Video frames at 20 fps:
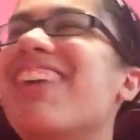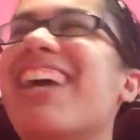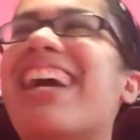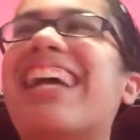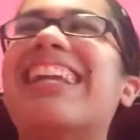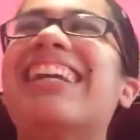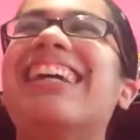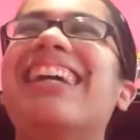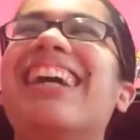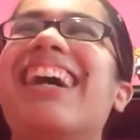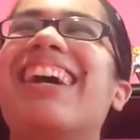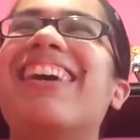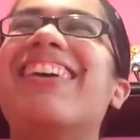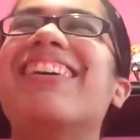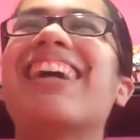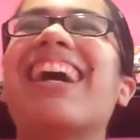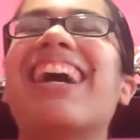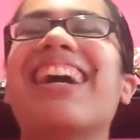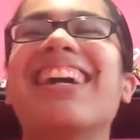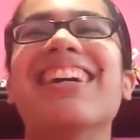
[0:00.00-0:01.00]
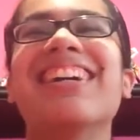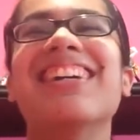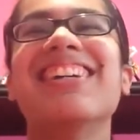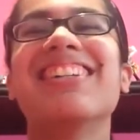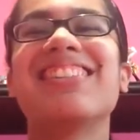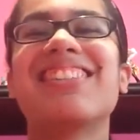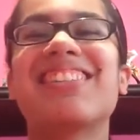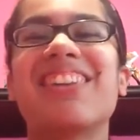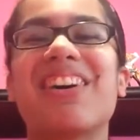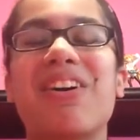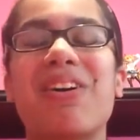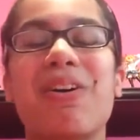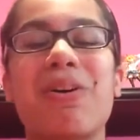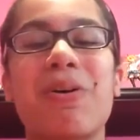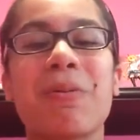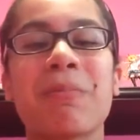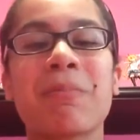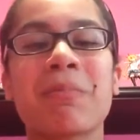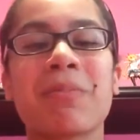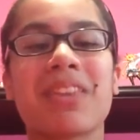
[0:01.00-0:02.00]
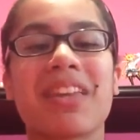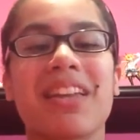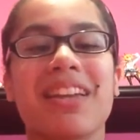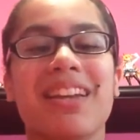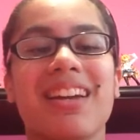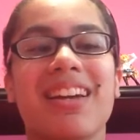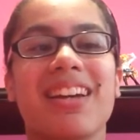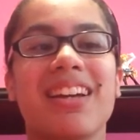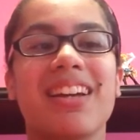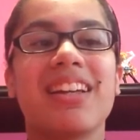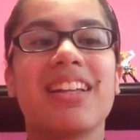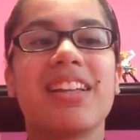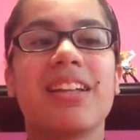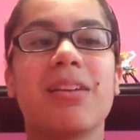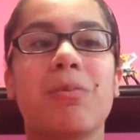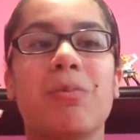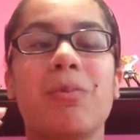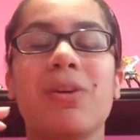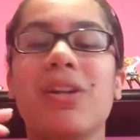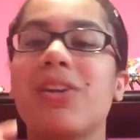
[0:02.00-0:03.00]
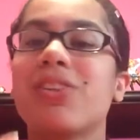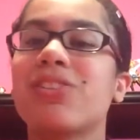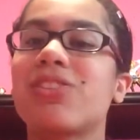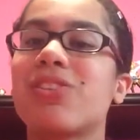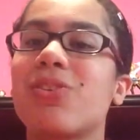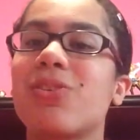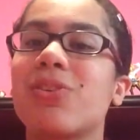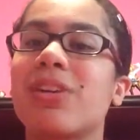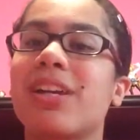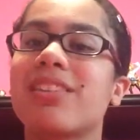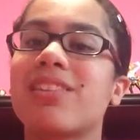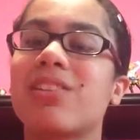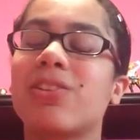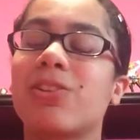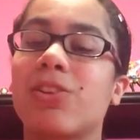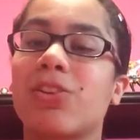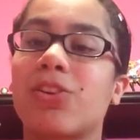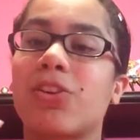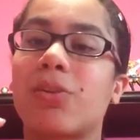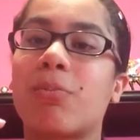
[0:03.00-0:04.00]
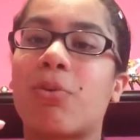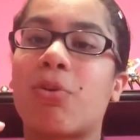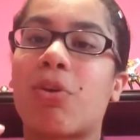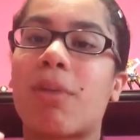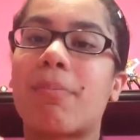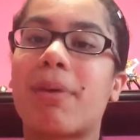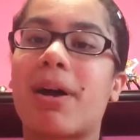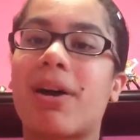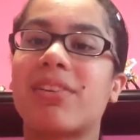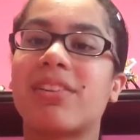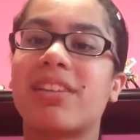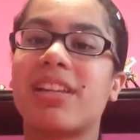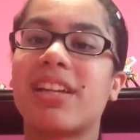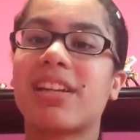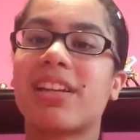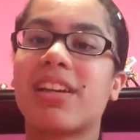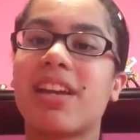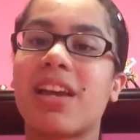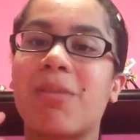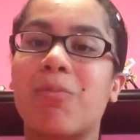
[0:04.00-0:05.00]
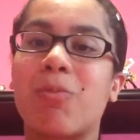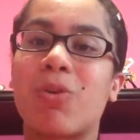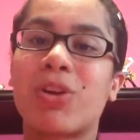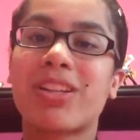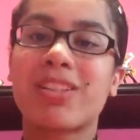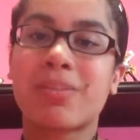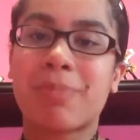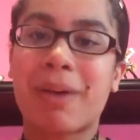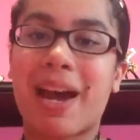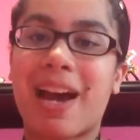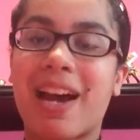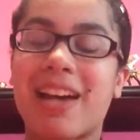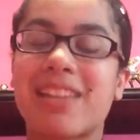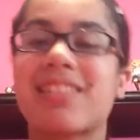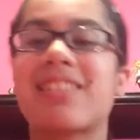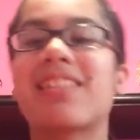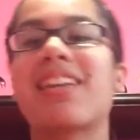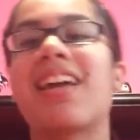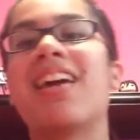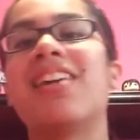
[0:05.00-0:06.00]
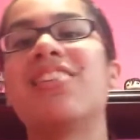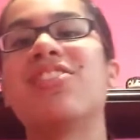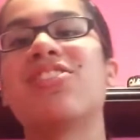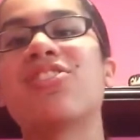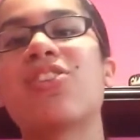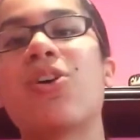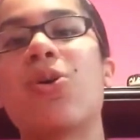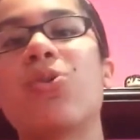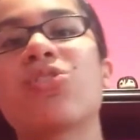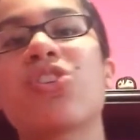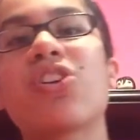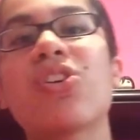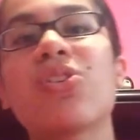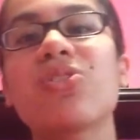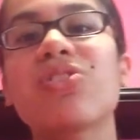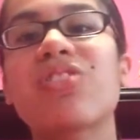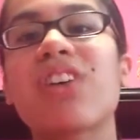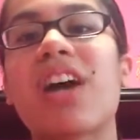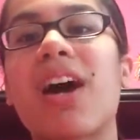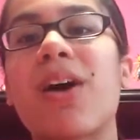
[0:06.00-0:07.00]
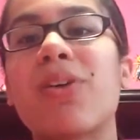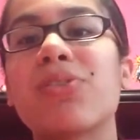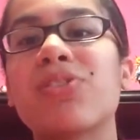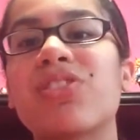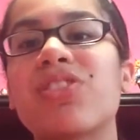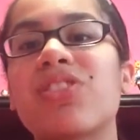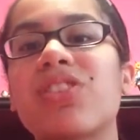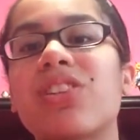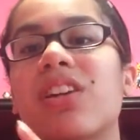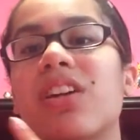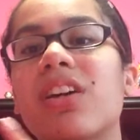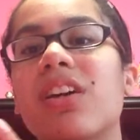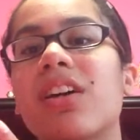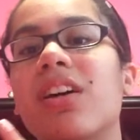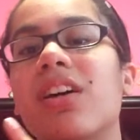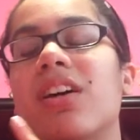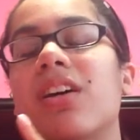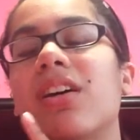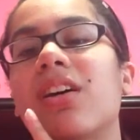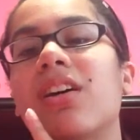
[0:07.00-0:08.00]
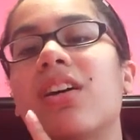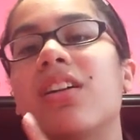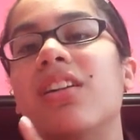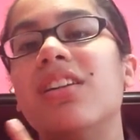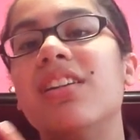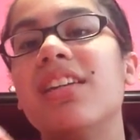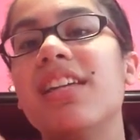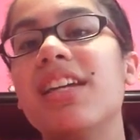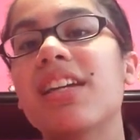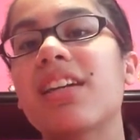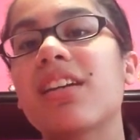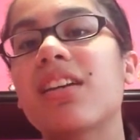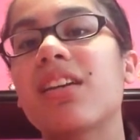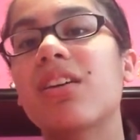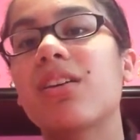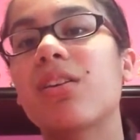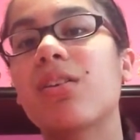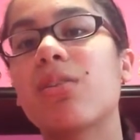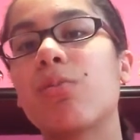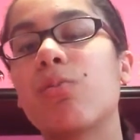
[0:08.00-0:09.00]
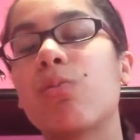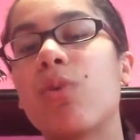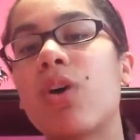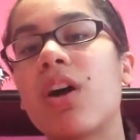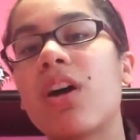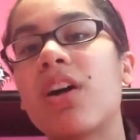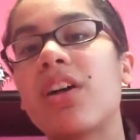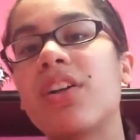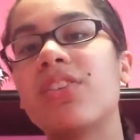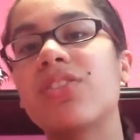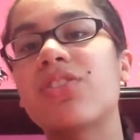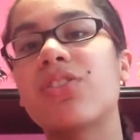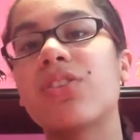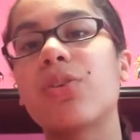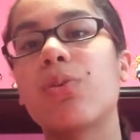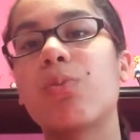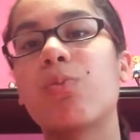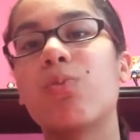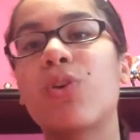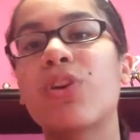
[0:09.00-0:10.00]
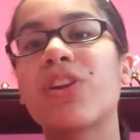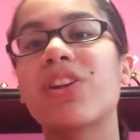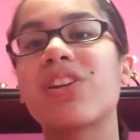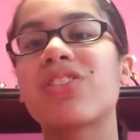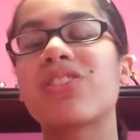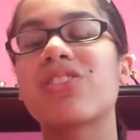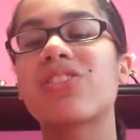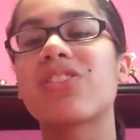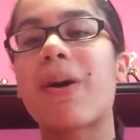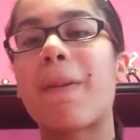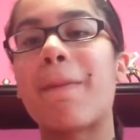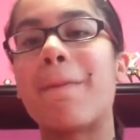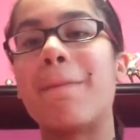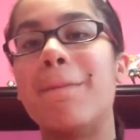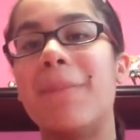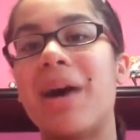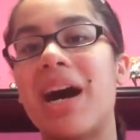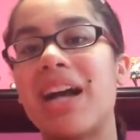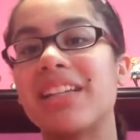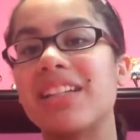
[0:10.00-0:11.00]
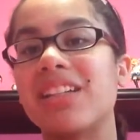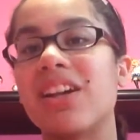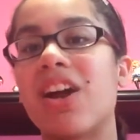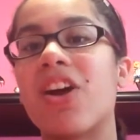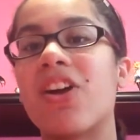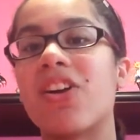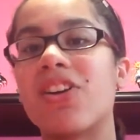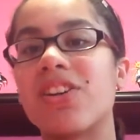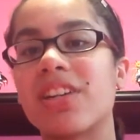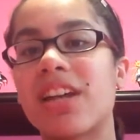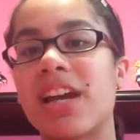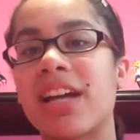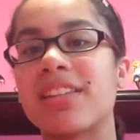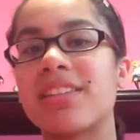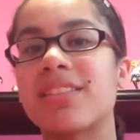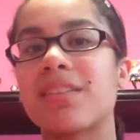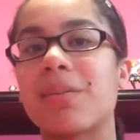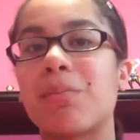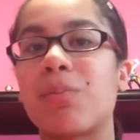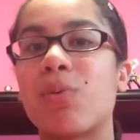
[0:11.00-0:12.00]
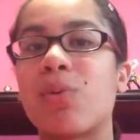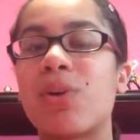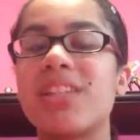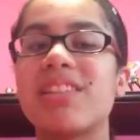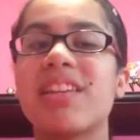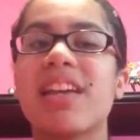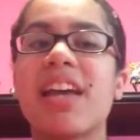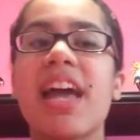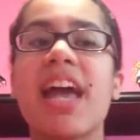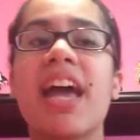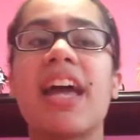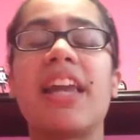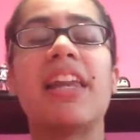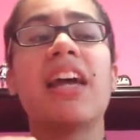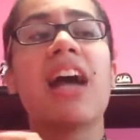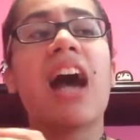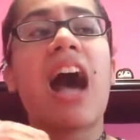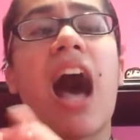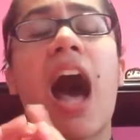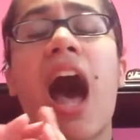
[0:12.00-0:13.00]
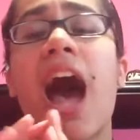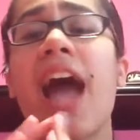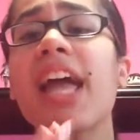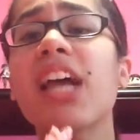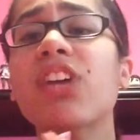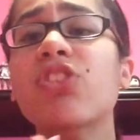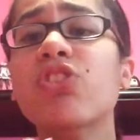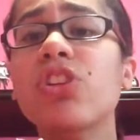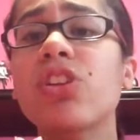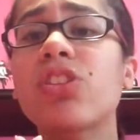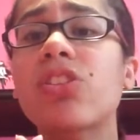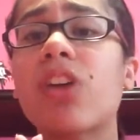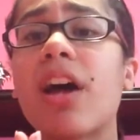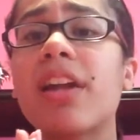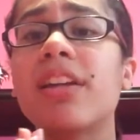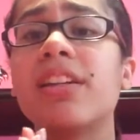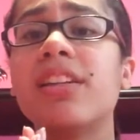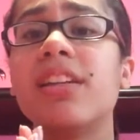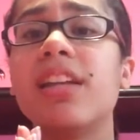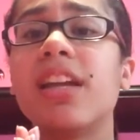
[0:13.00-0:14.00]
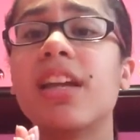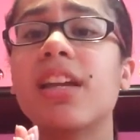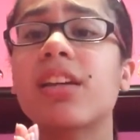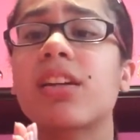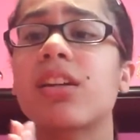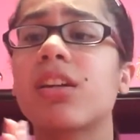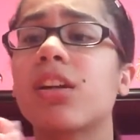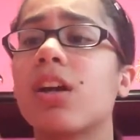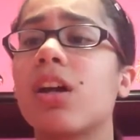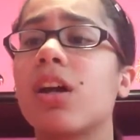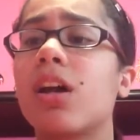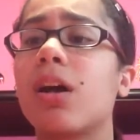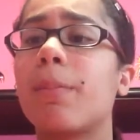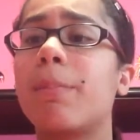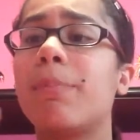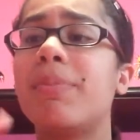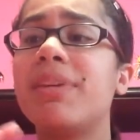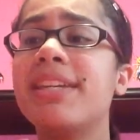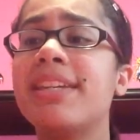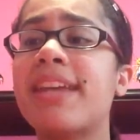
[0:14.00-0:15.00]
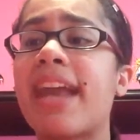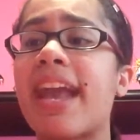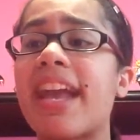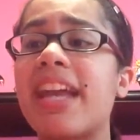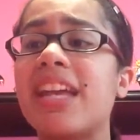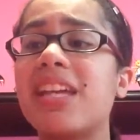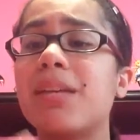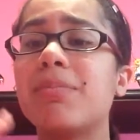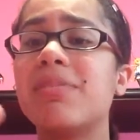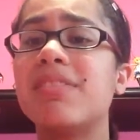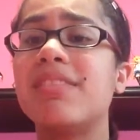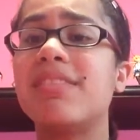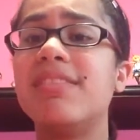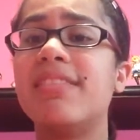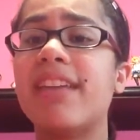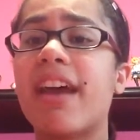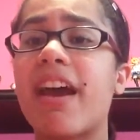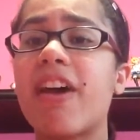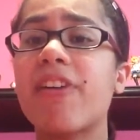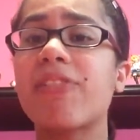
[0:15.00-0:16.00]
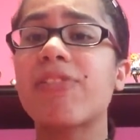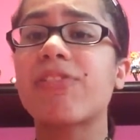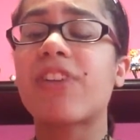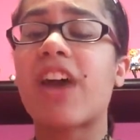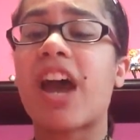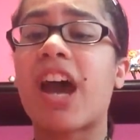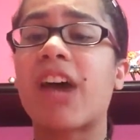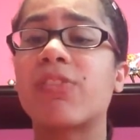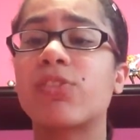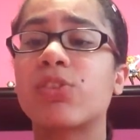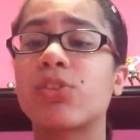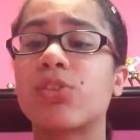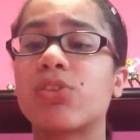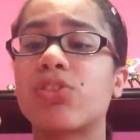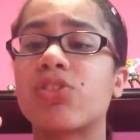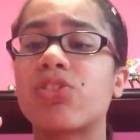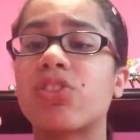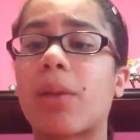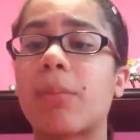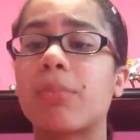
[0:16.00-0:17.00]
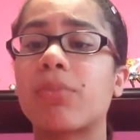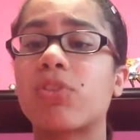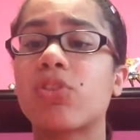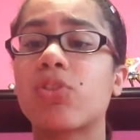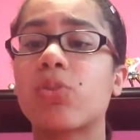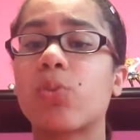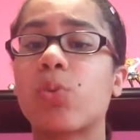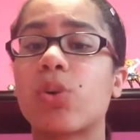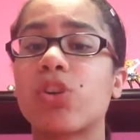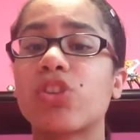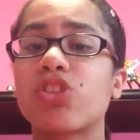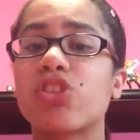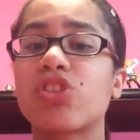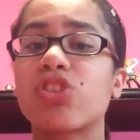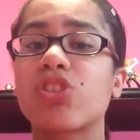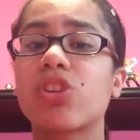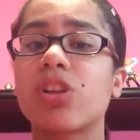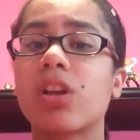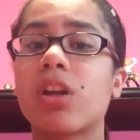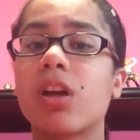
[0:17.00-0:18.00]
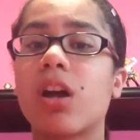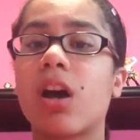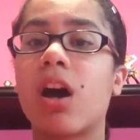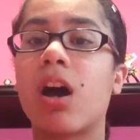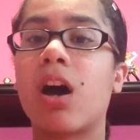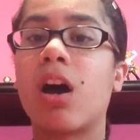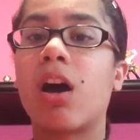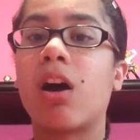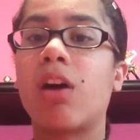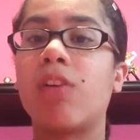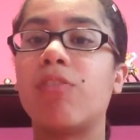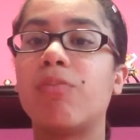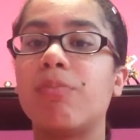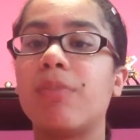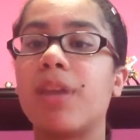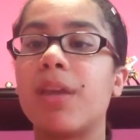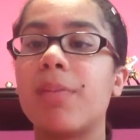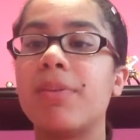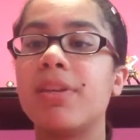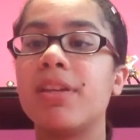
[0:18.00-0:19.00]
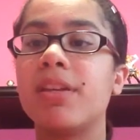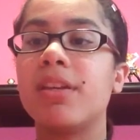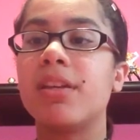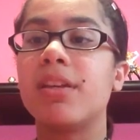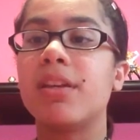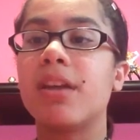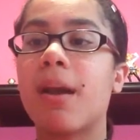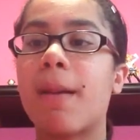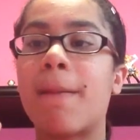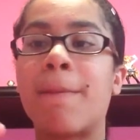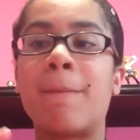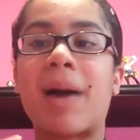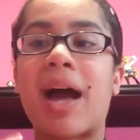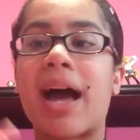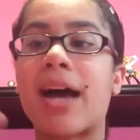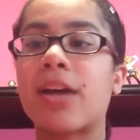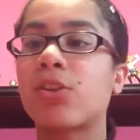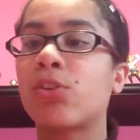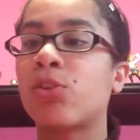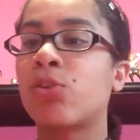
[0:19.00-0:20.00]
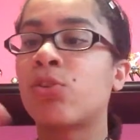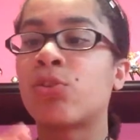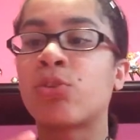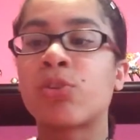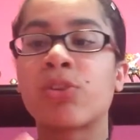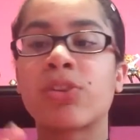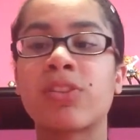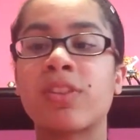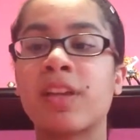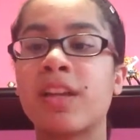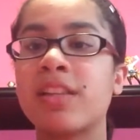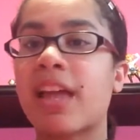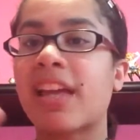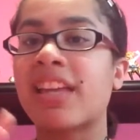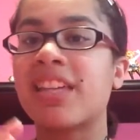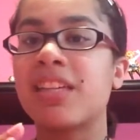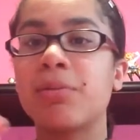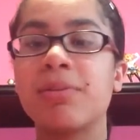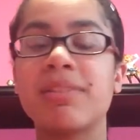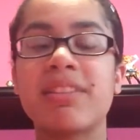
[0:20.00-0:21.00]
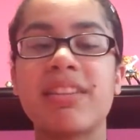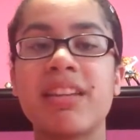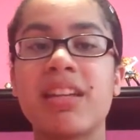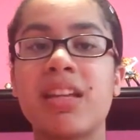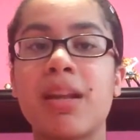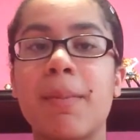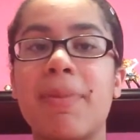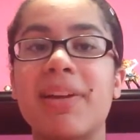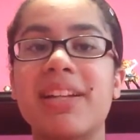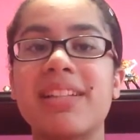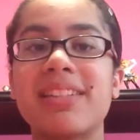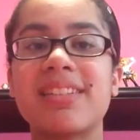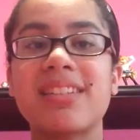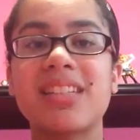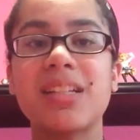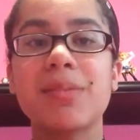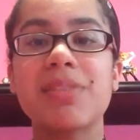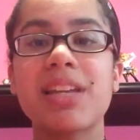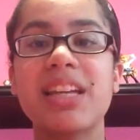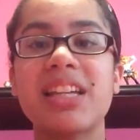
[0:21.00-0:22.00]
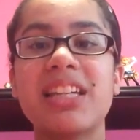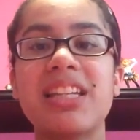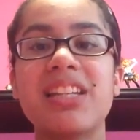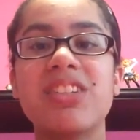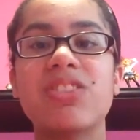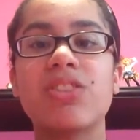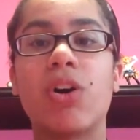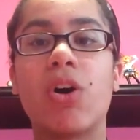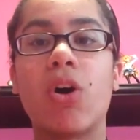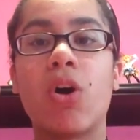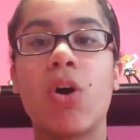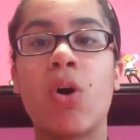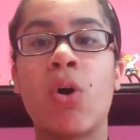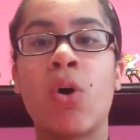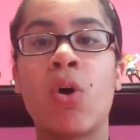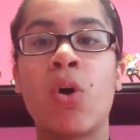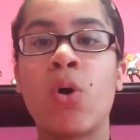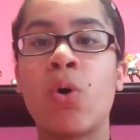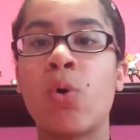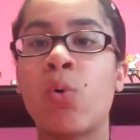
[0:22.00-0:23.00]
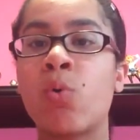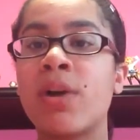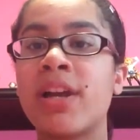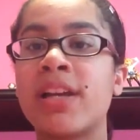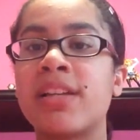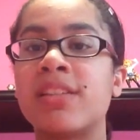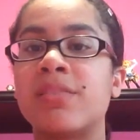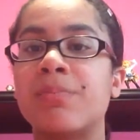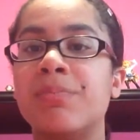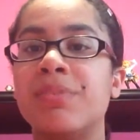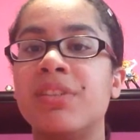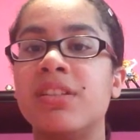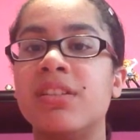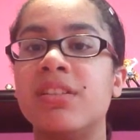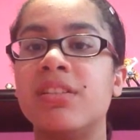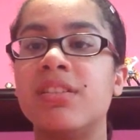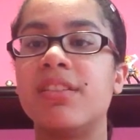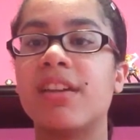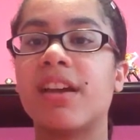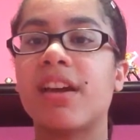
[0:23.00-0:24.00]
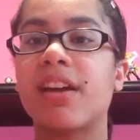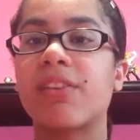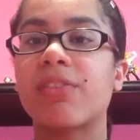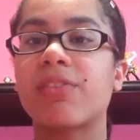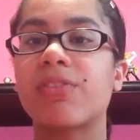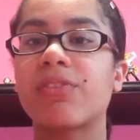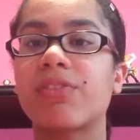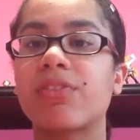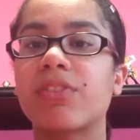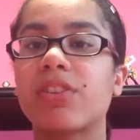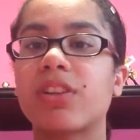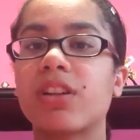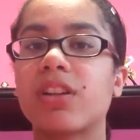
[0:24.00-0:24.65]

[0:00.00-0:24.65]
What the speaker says: man. Okay, so we also get to learn more about Nick and Woodick's past, and so turns out Nick was Woodick's bodyguard at some point. And I actually thought Nick became deaf after some sort of maybe battle or thing that he was in, but it seems like he's always been deaf.